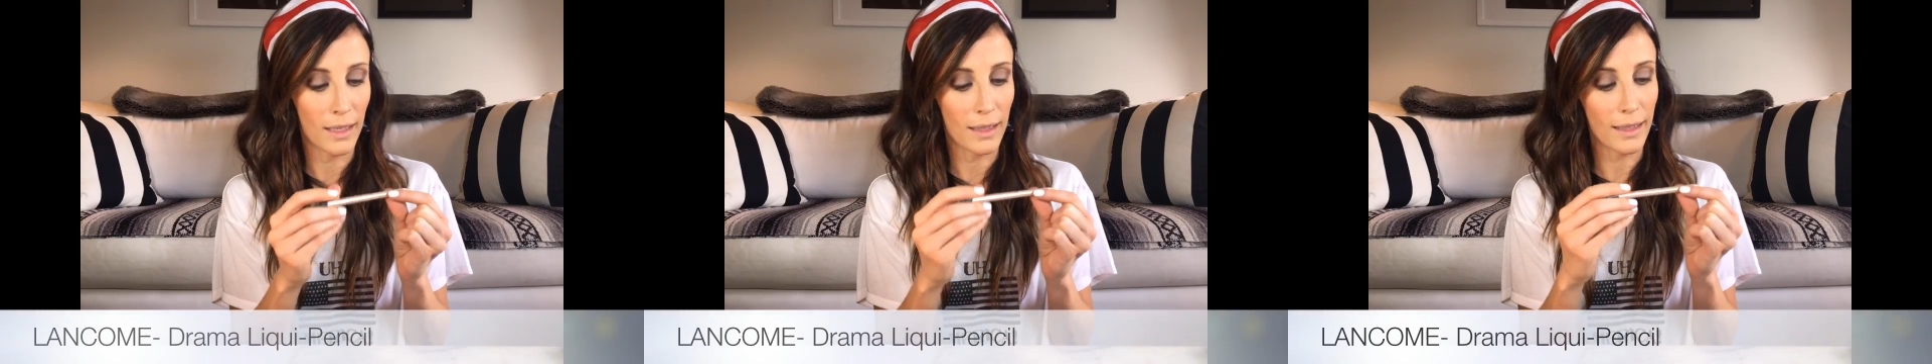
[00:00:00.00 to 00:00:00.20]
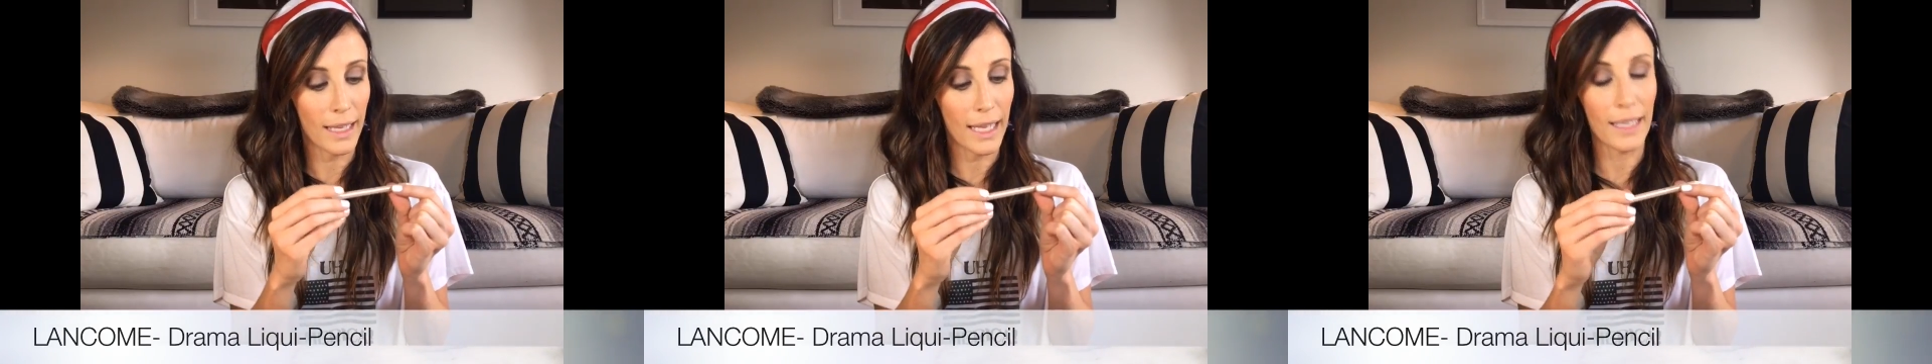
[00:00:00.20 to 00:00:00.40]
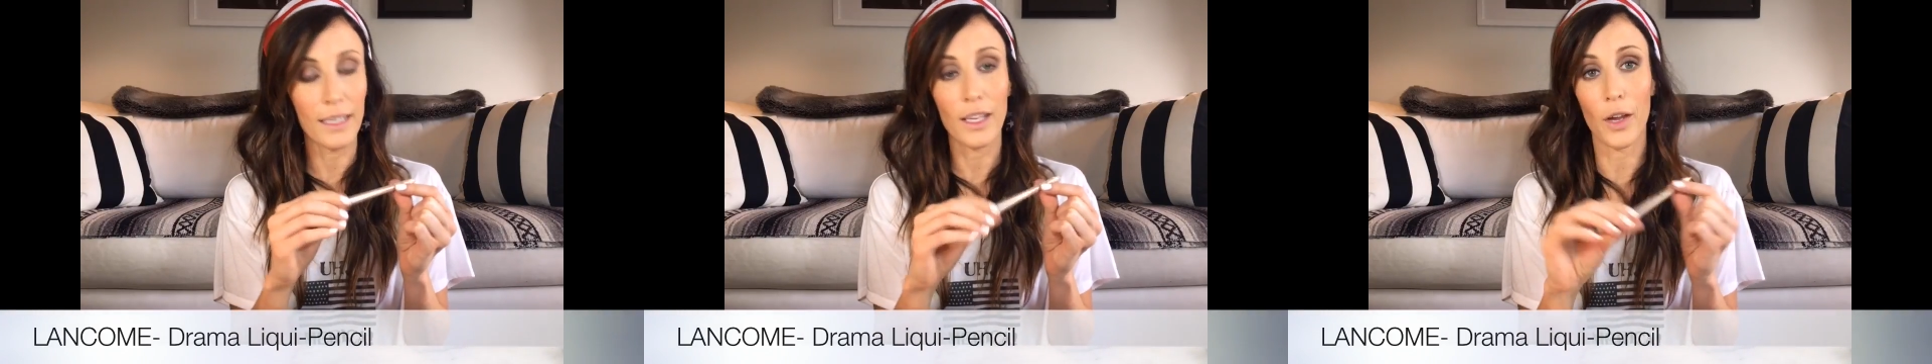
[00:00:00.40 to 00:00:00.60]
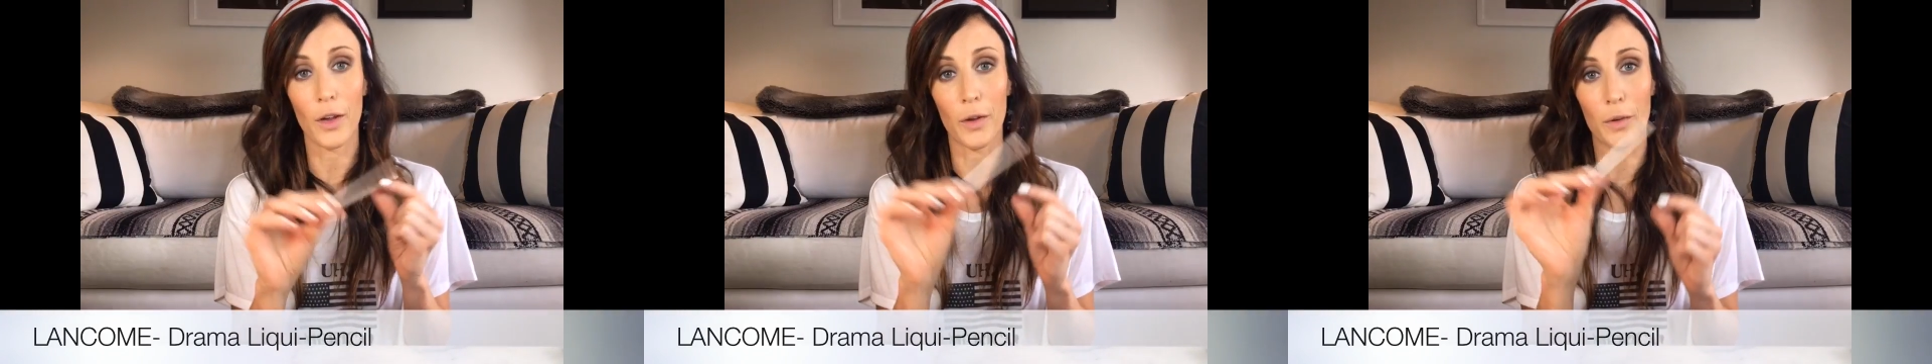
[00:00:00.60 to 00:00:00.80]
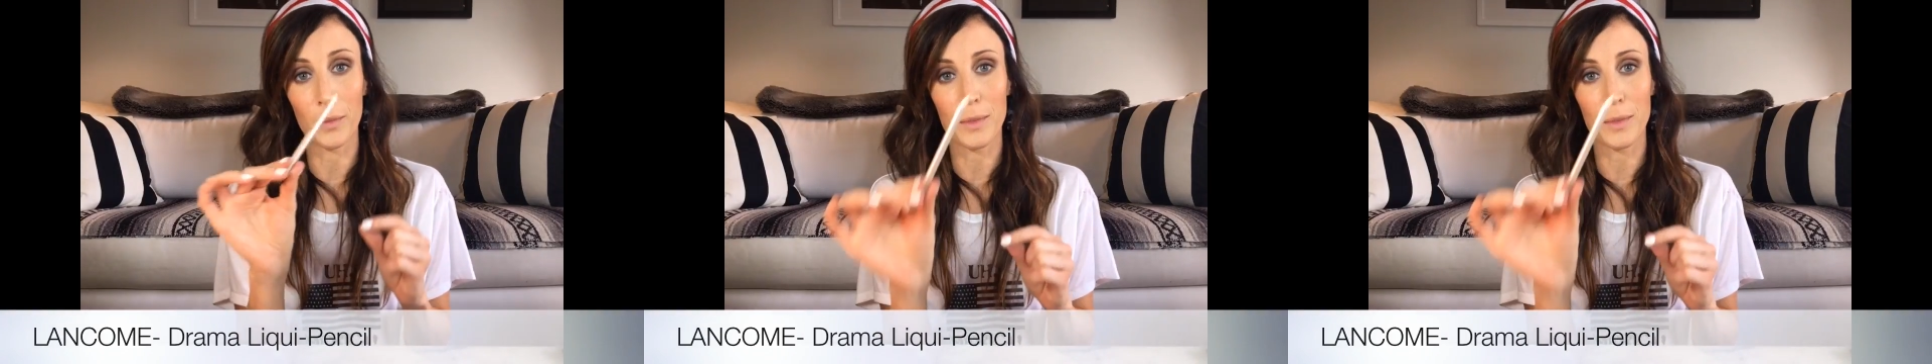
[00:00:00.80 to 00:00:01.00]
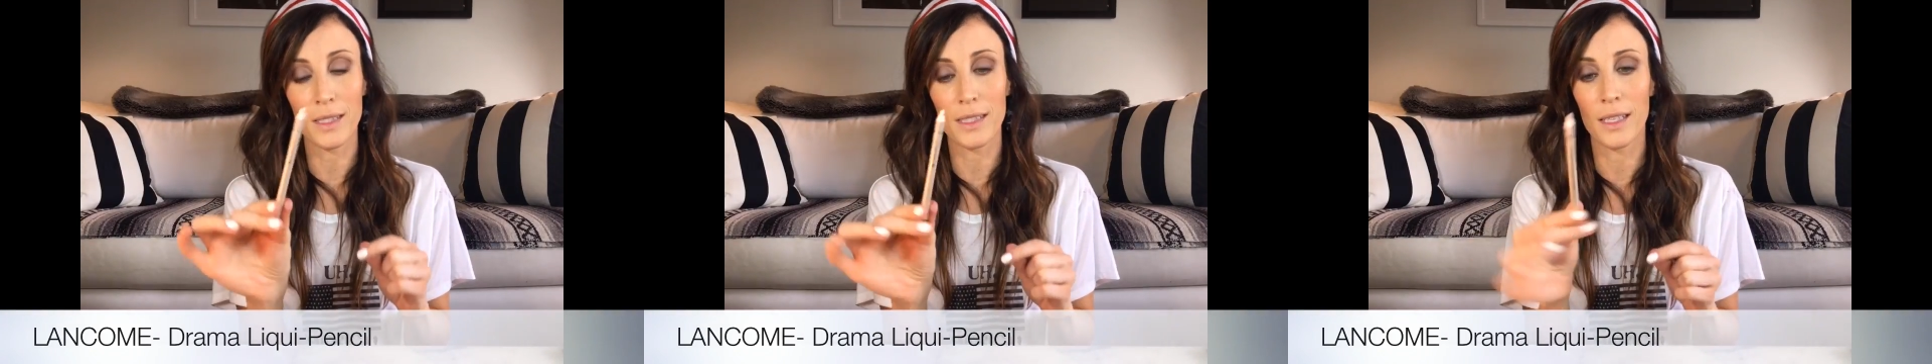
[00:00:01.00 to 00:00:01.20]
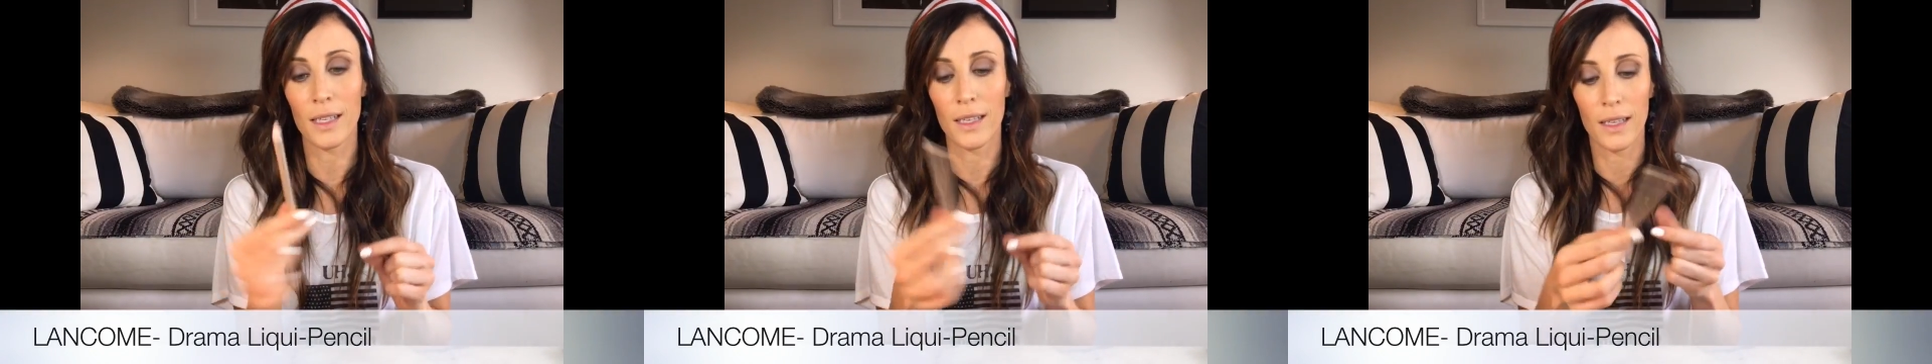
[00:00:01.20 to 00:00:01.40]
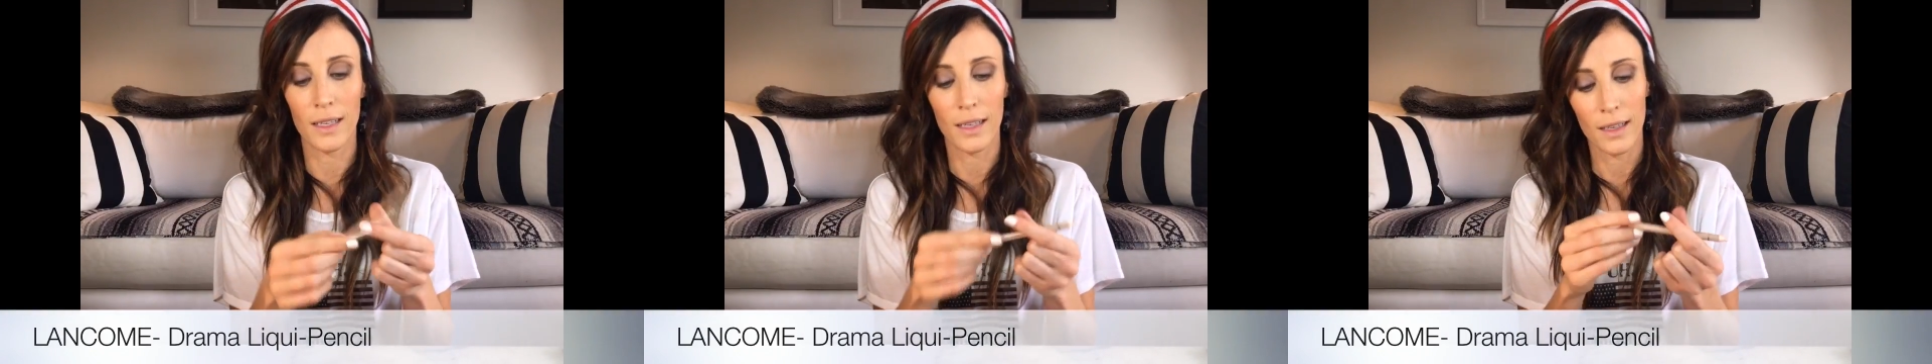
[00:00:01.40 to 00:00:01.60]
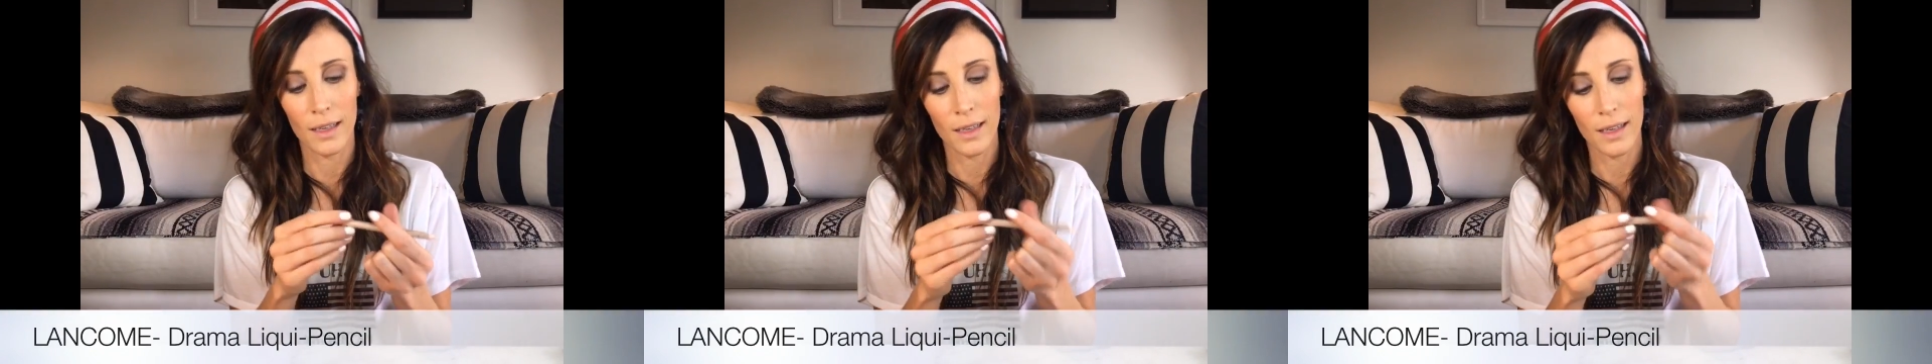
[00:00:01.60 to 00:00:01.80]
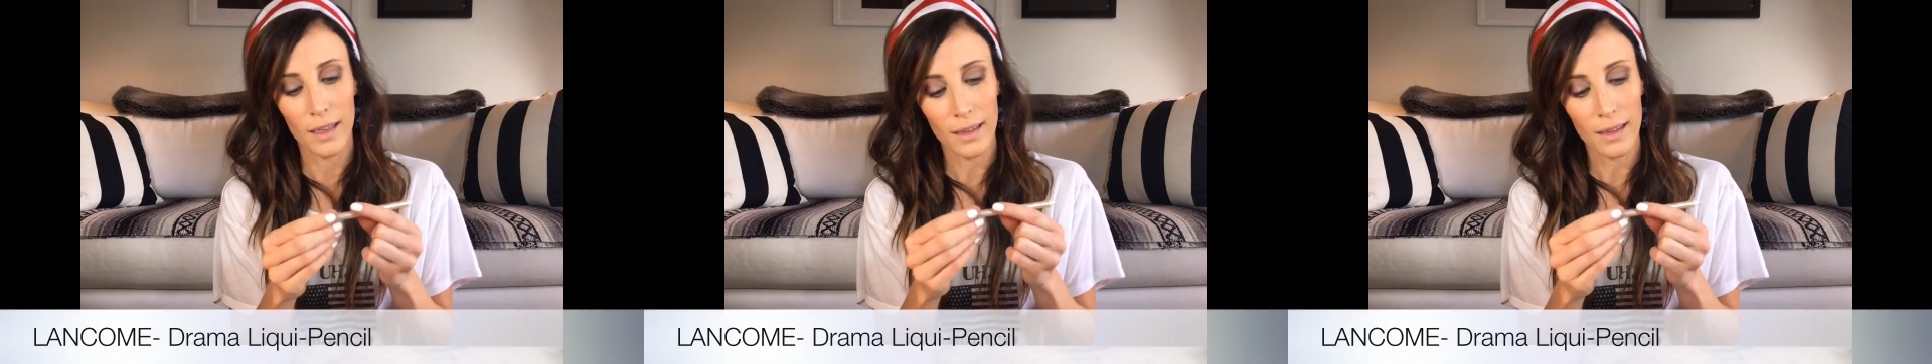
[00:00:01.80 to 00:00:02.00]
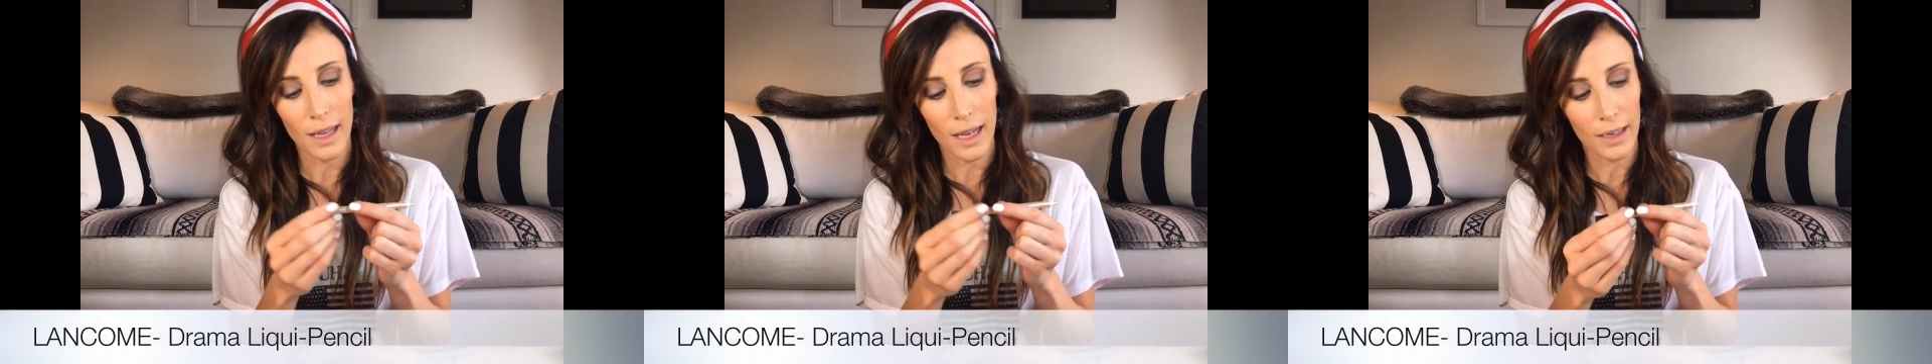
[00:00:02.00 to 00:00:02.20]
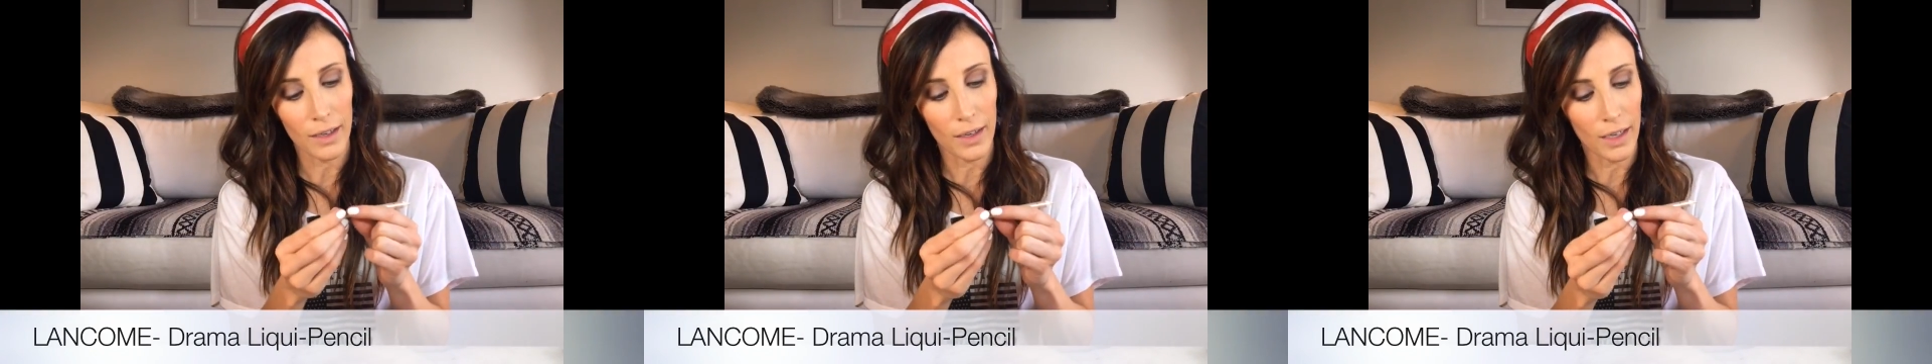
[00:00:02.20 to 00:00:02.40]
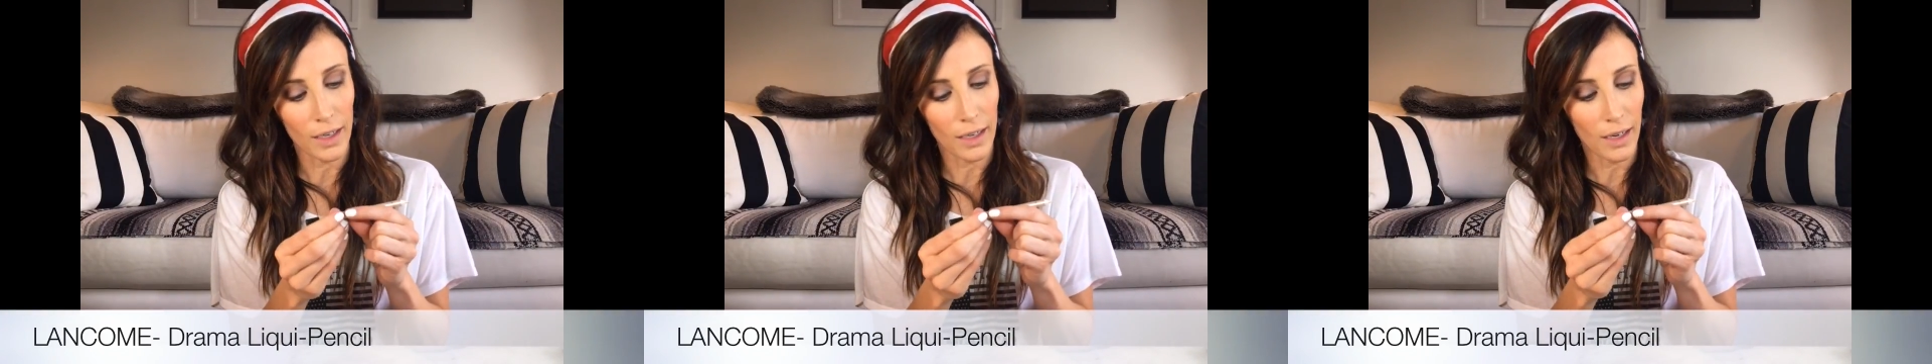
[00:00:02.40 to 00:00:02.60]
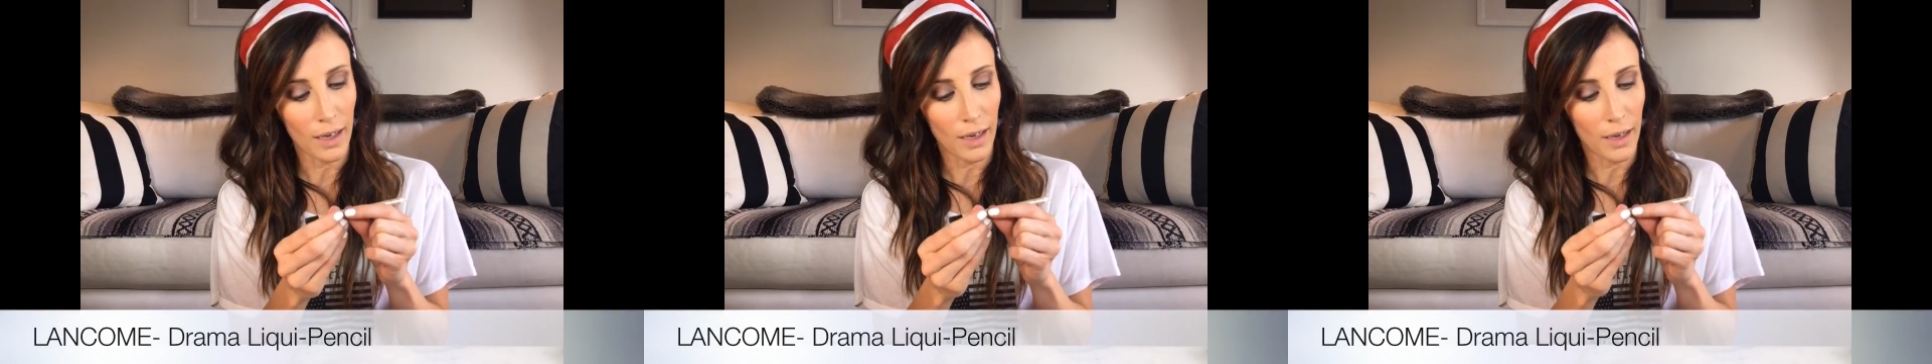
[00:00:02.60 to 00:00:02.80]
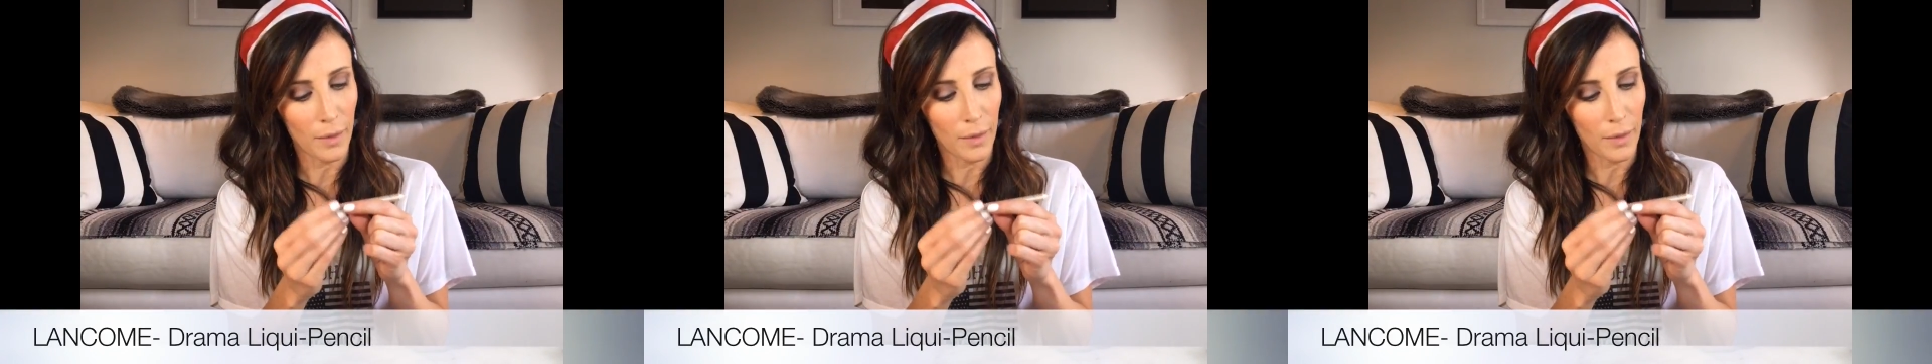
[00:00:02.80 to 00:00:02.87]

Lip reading: Lancome's liner.